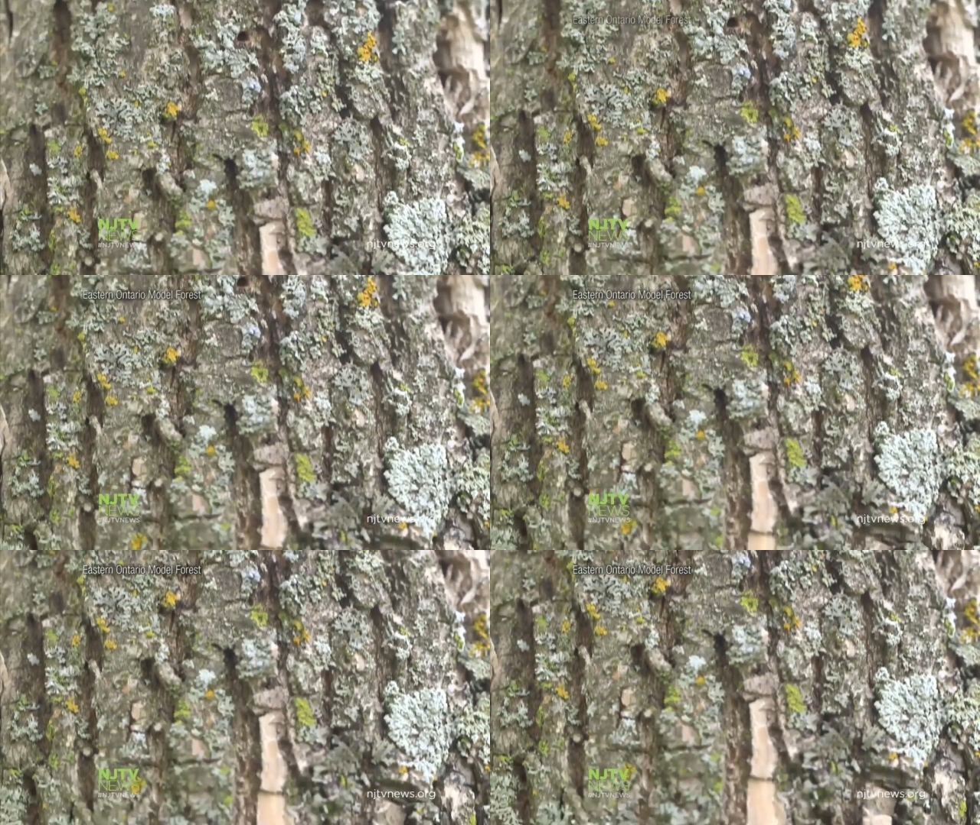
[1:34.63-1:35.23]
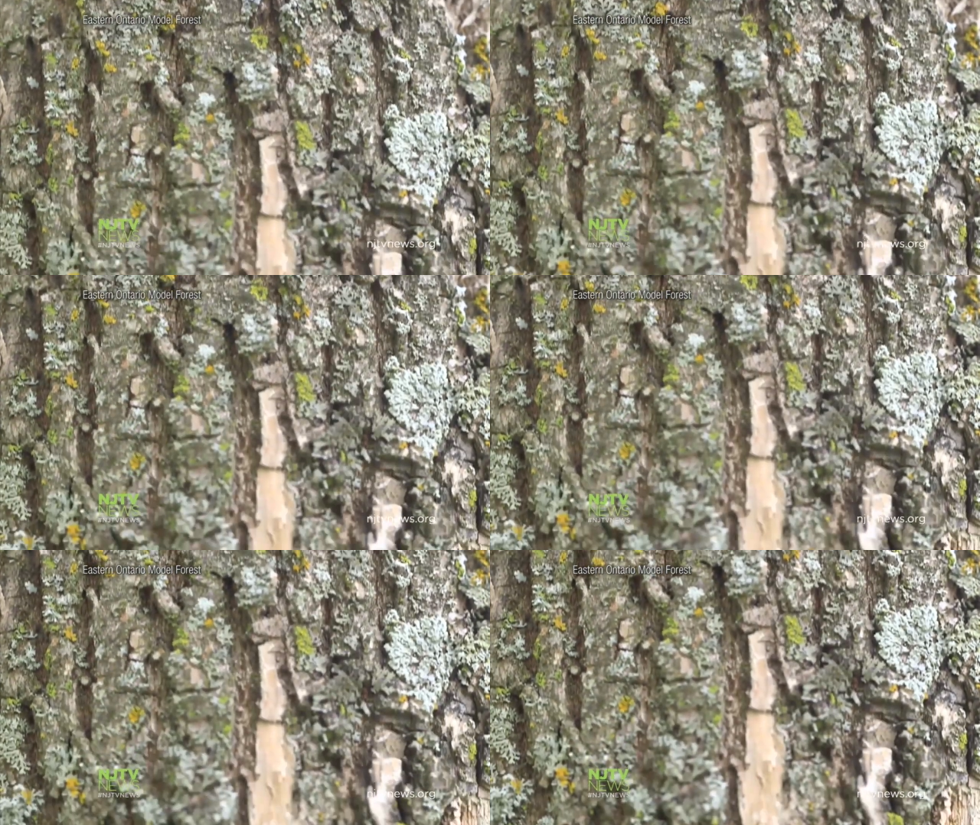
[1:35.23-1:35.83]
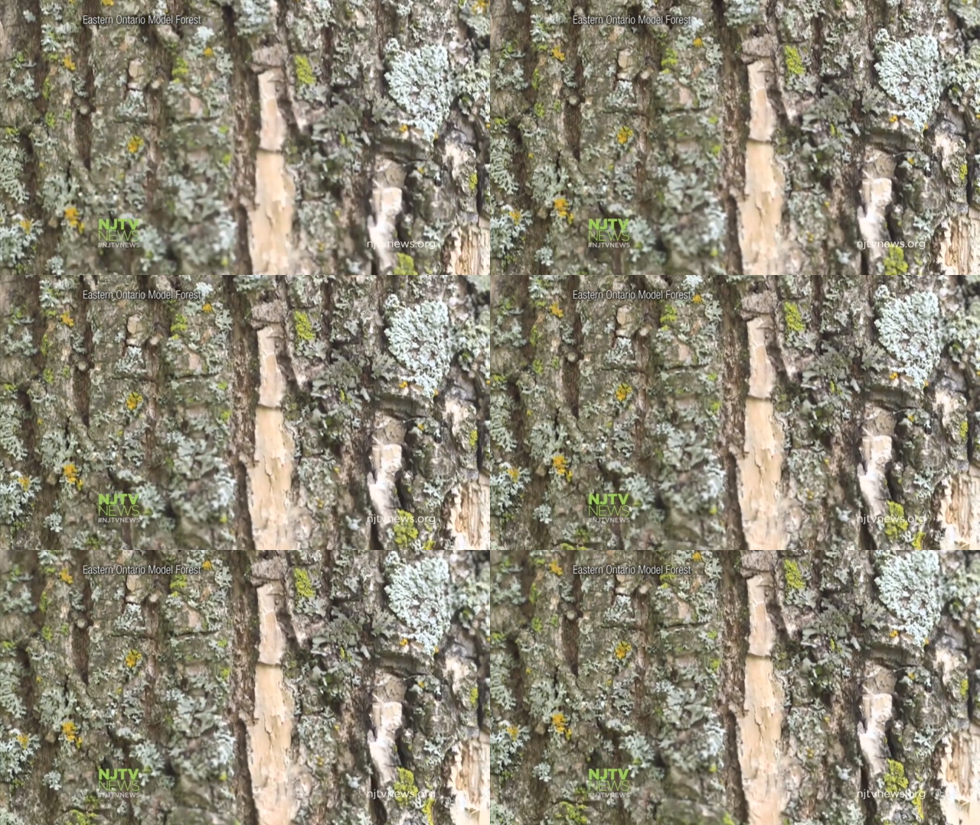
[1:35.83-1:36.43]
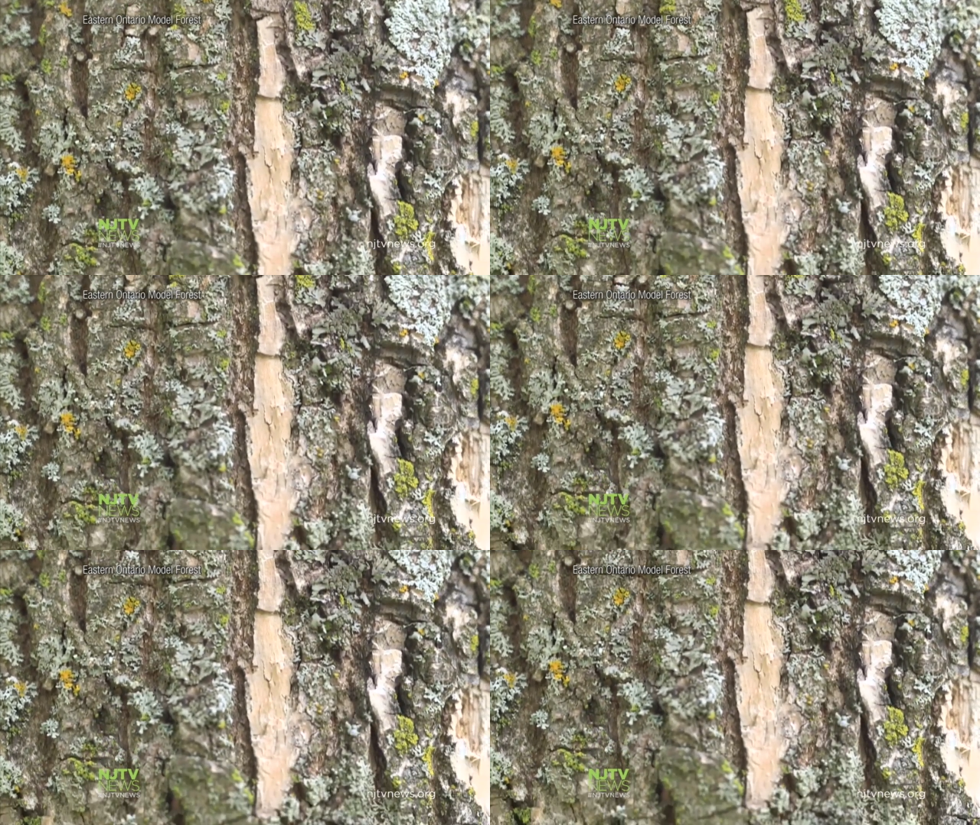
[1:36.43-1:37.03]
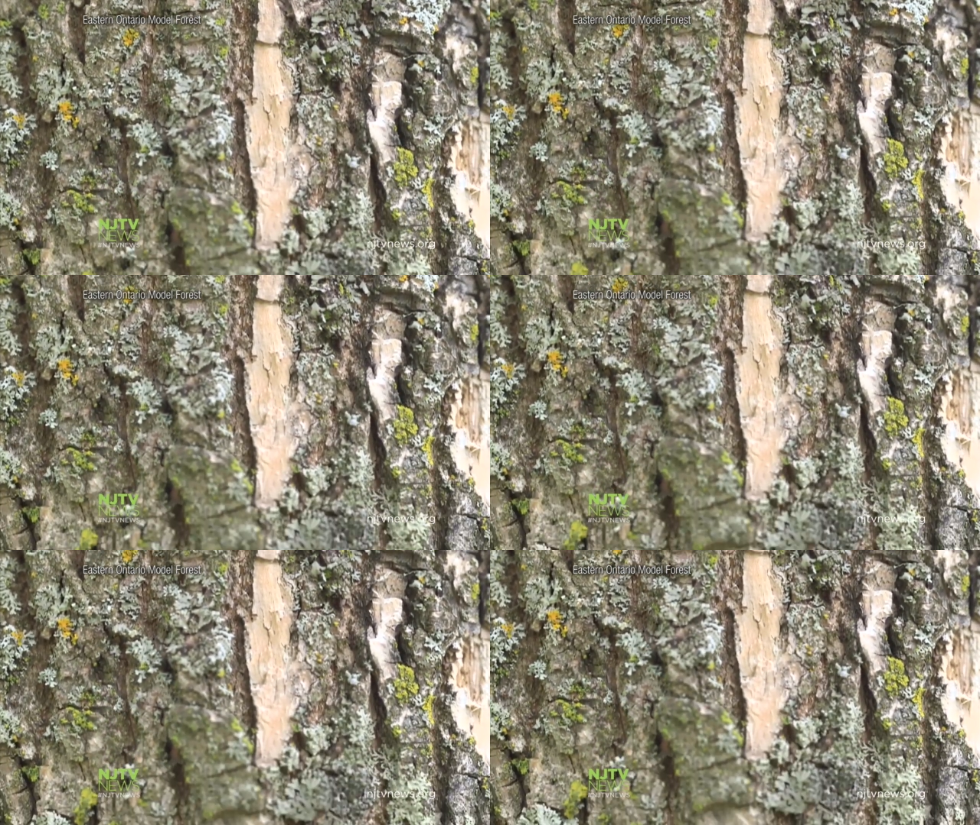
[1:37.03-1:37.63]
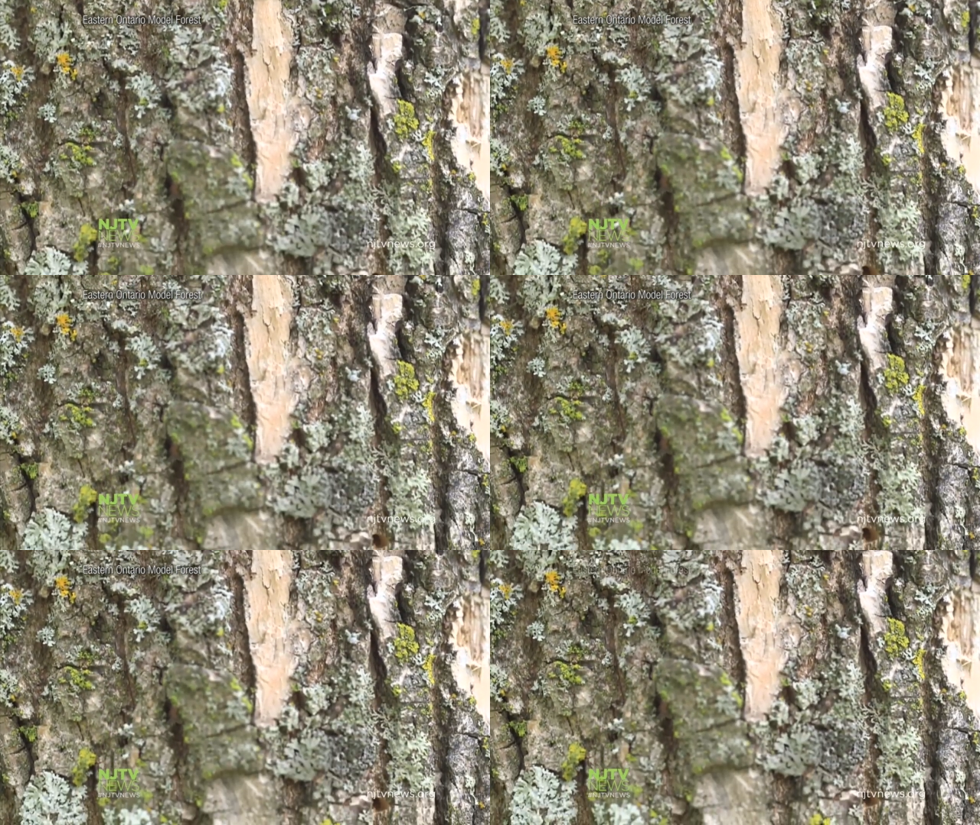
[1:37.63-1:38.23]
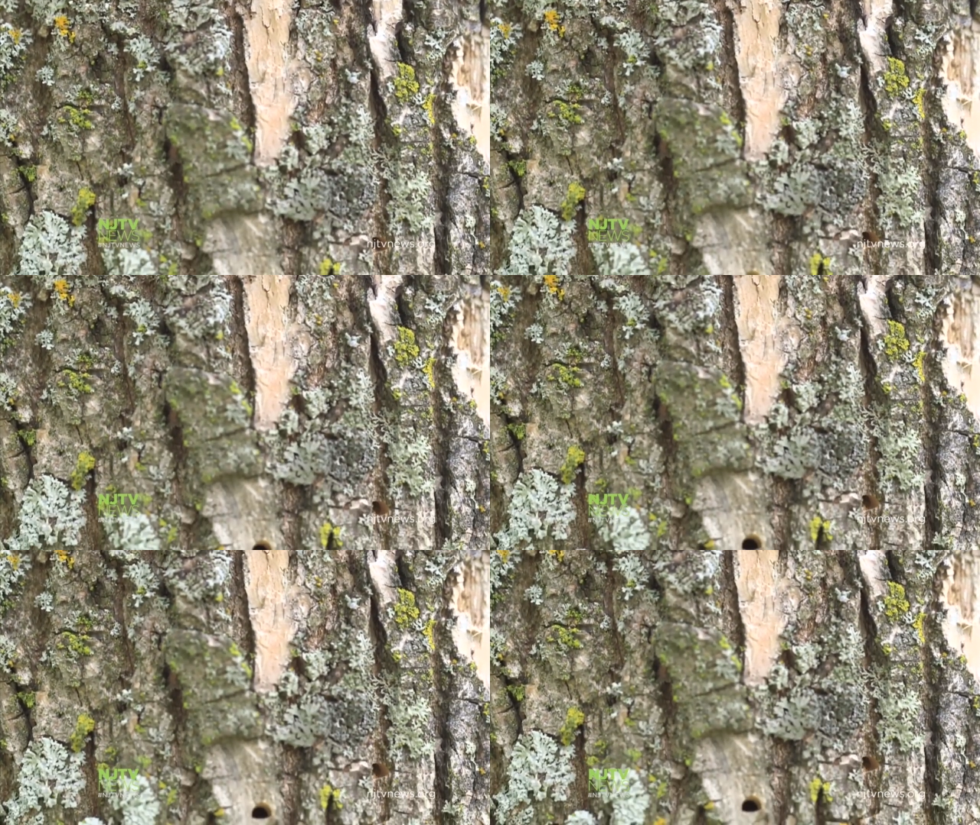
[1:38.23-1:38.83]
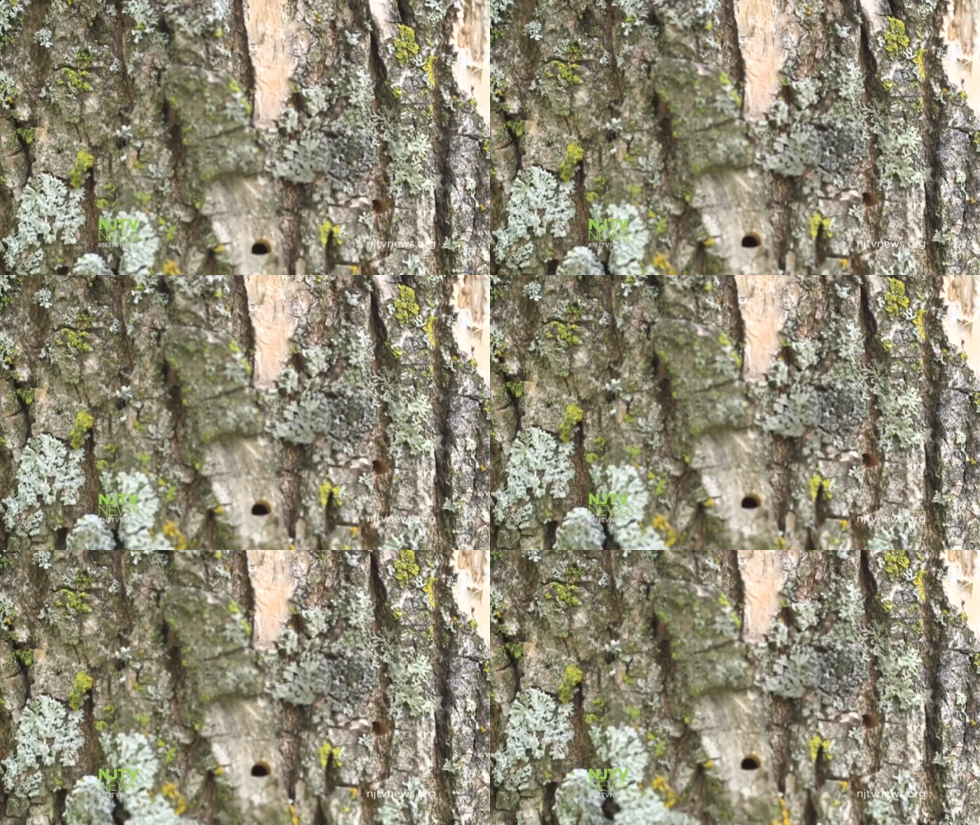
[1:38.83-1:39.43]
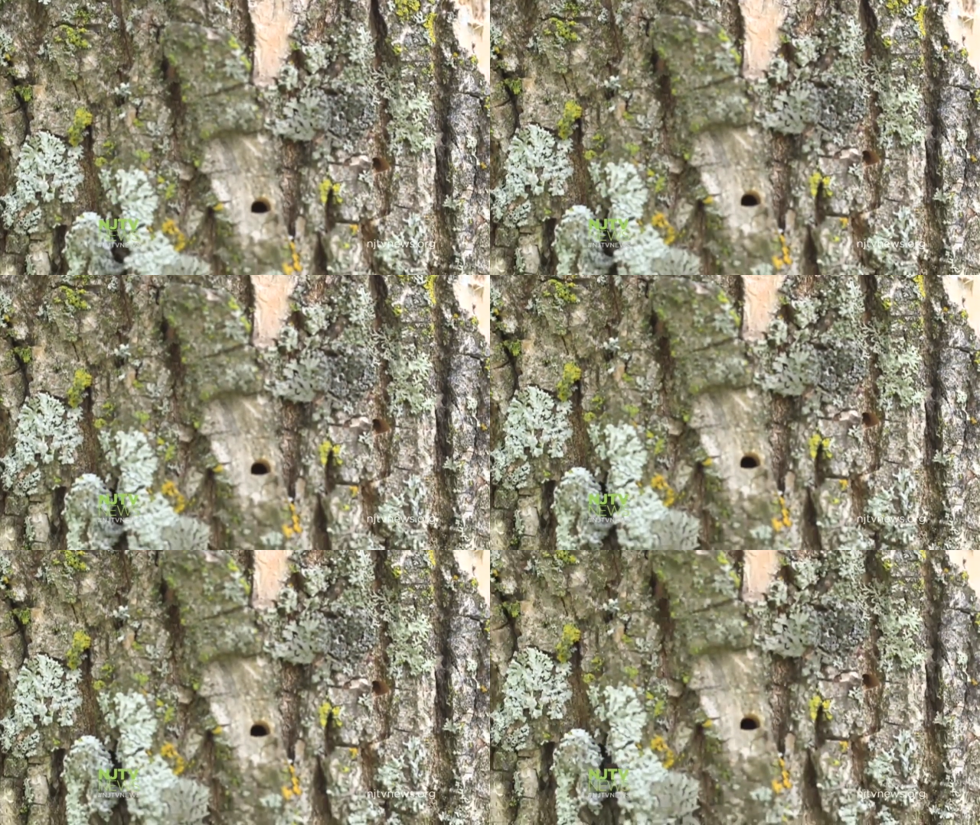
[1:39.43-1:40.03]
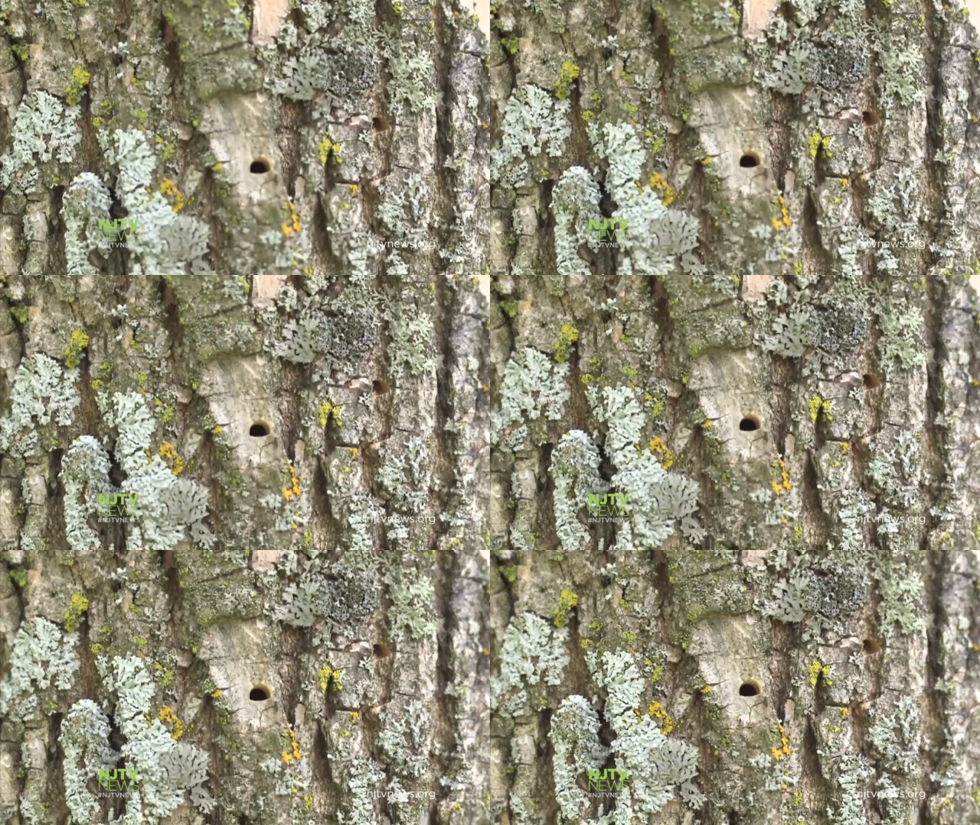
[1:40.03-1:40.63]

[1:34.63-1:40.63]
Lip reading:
Nobody's mouth can be seen.